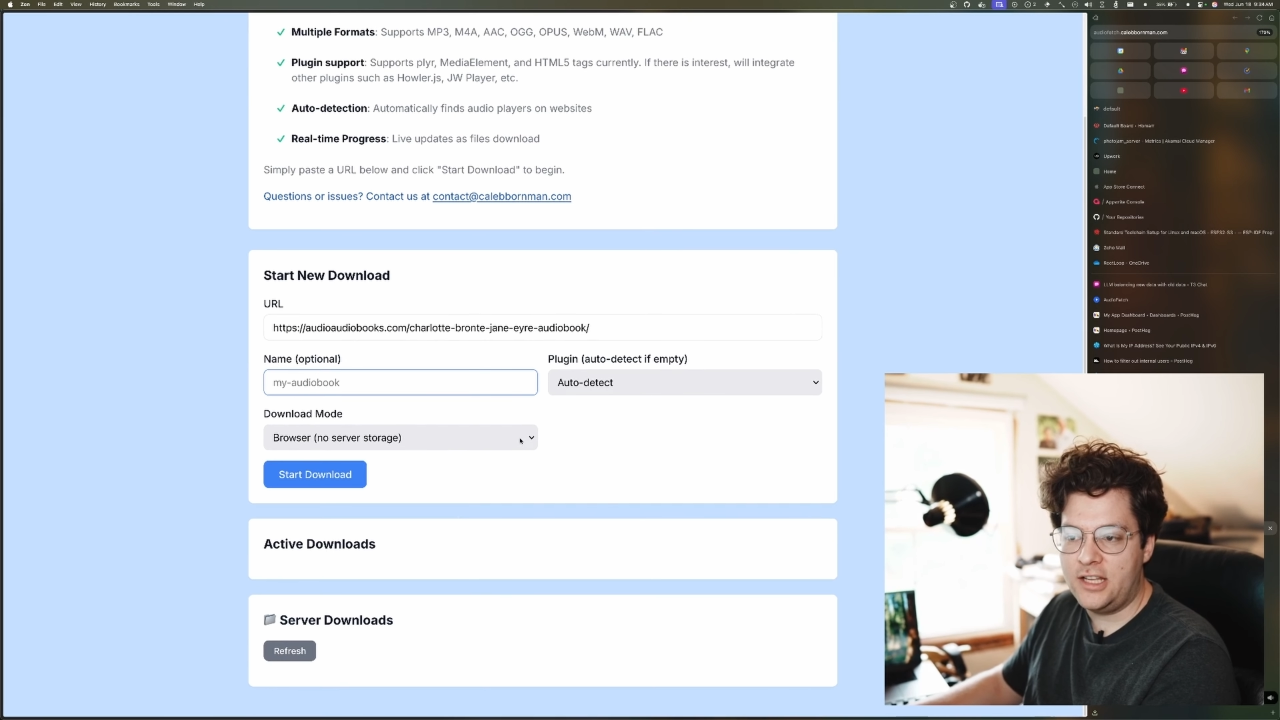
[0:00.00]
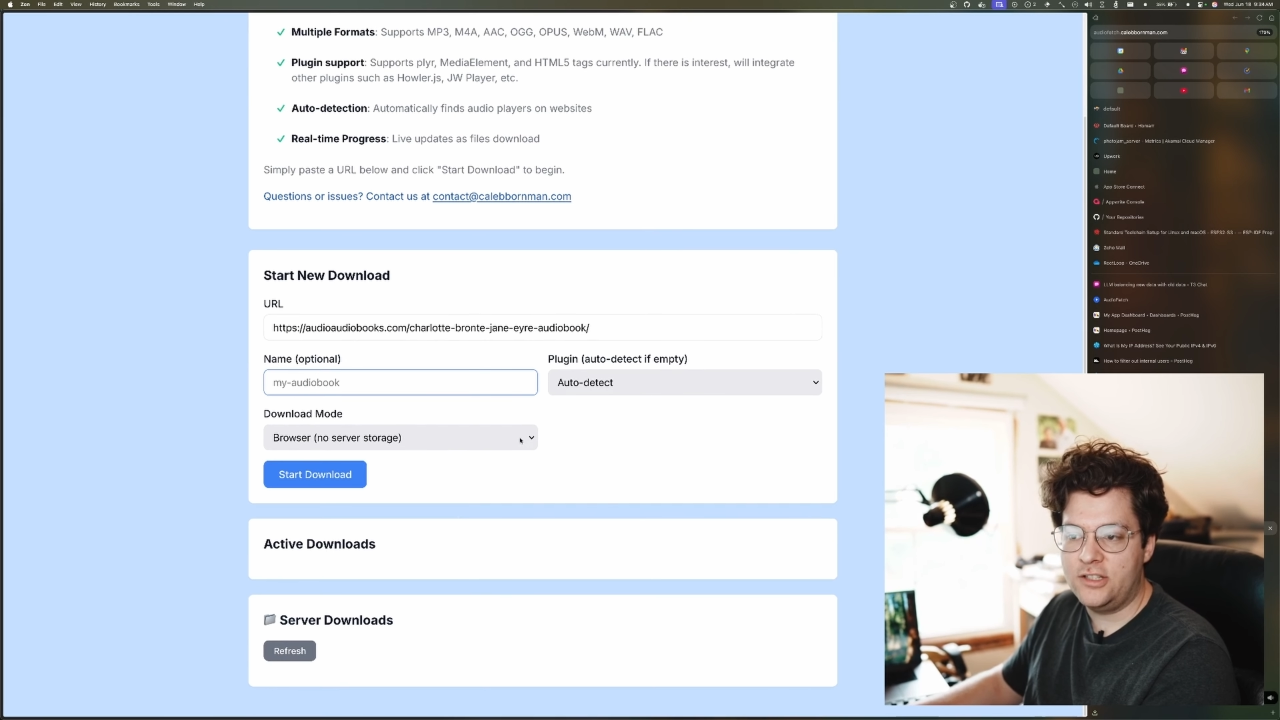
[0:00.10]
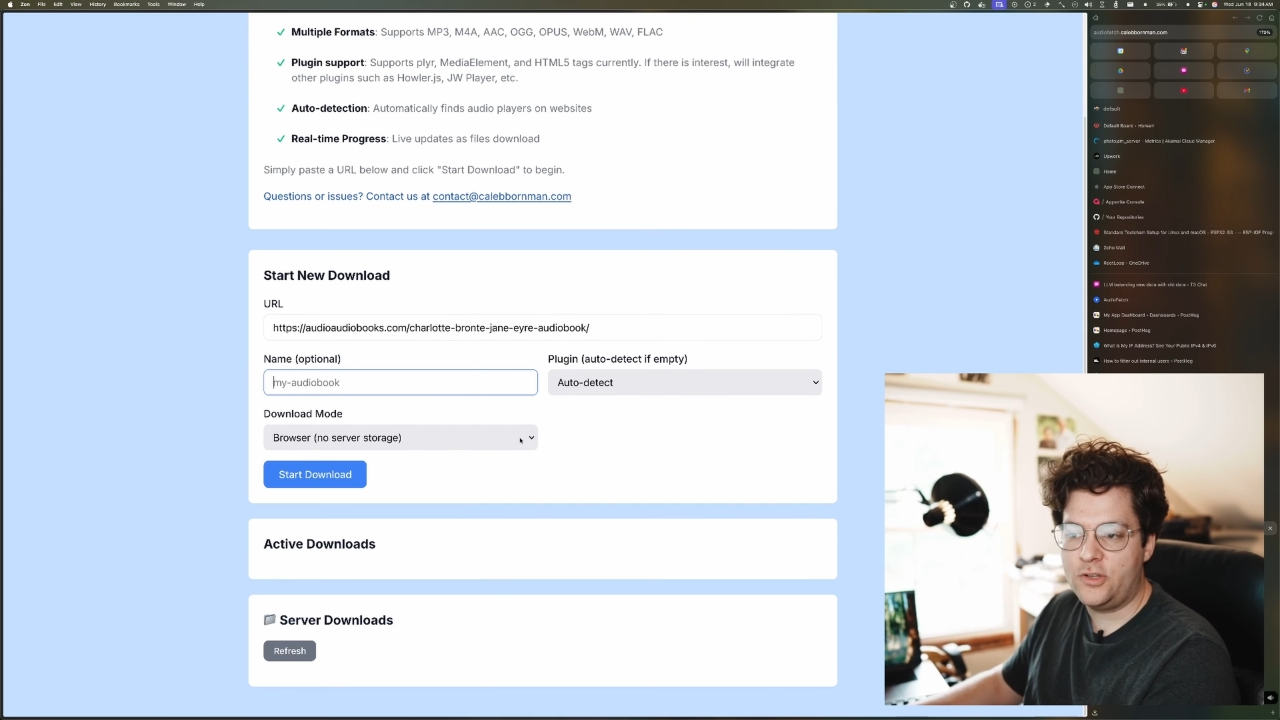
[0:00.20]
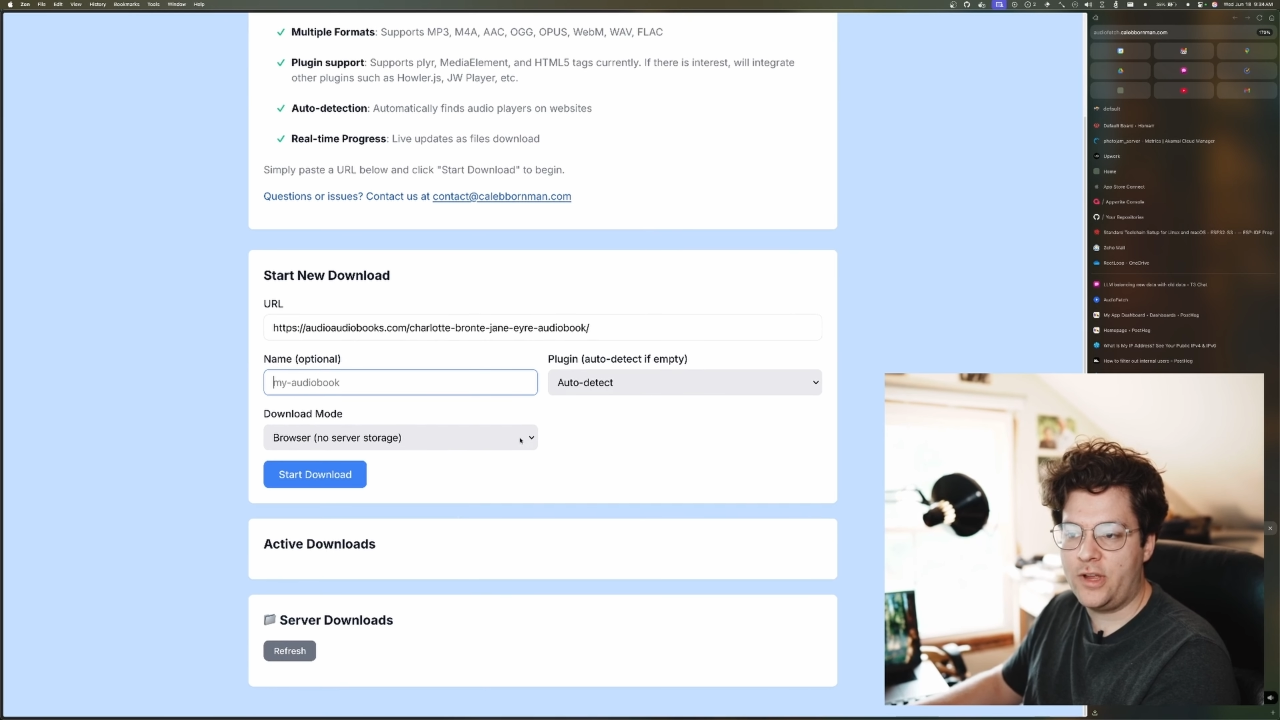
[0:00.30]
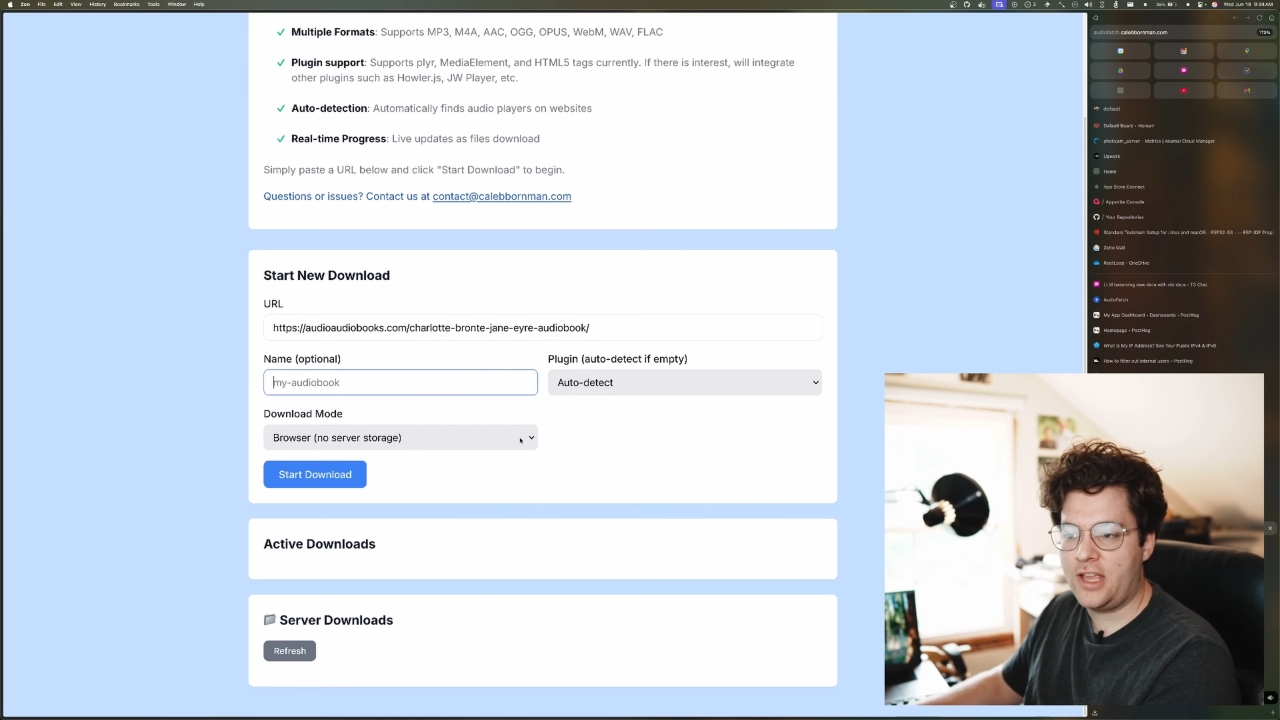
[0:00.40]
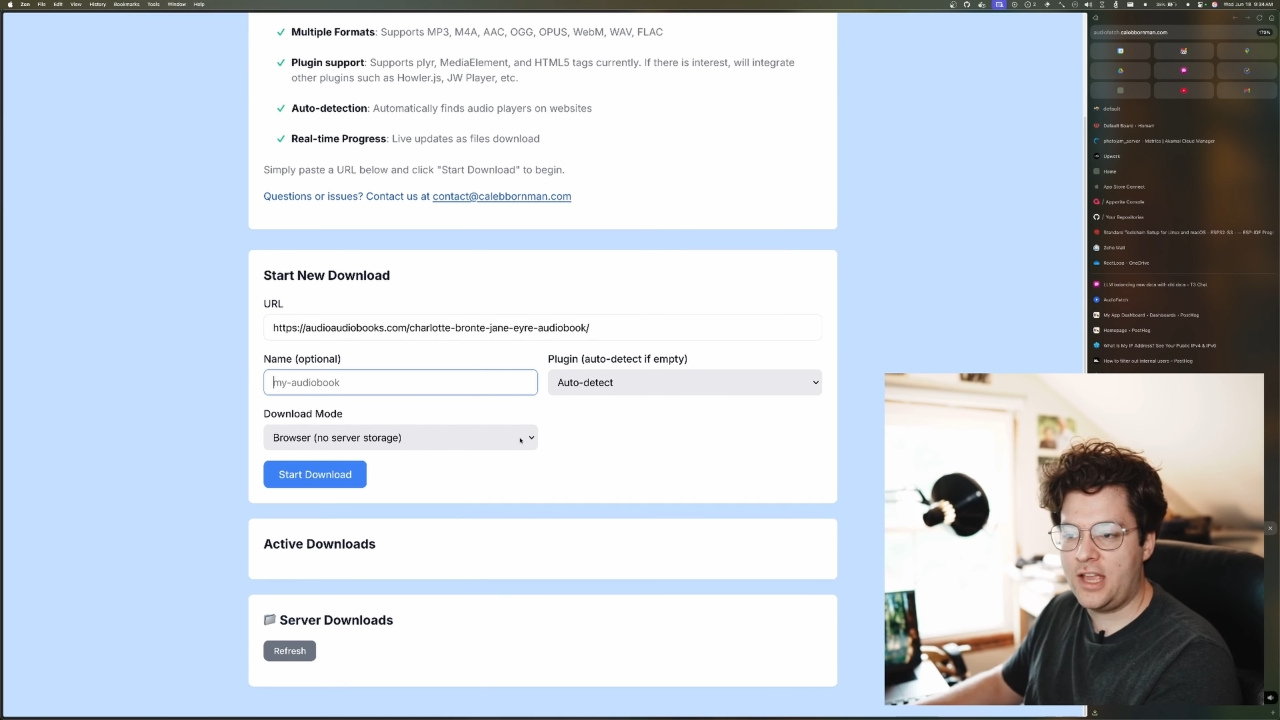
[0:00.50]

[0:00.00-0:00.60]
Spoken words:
so I can't